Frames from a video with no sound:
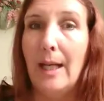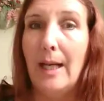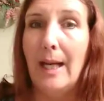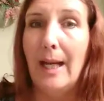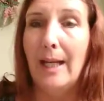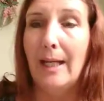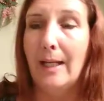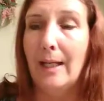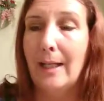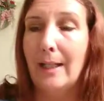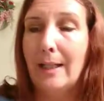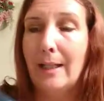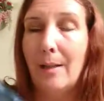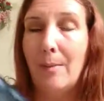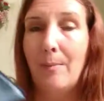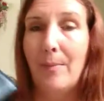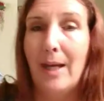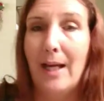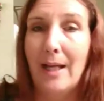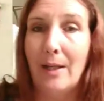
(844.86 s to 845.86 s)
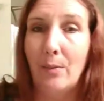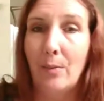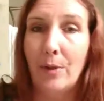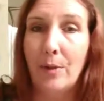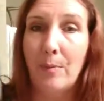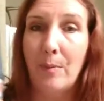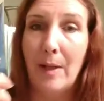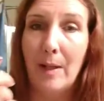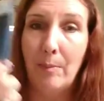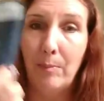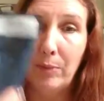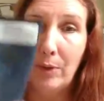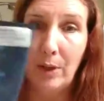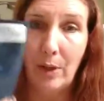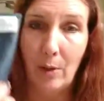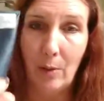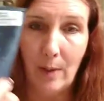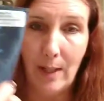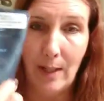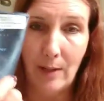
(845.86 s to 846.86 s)
and I come back with my
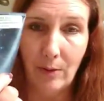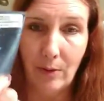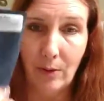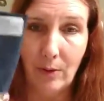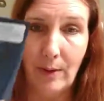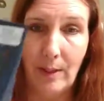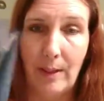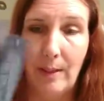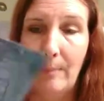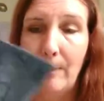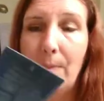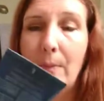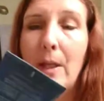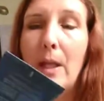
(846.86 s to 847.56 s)
blowout cream.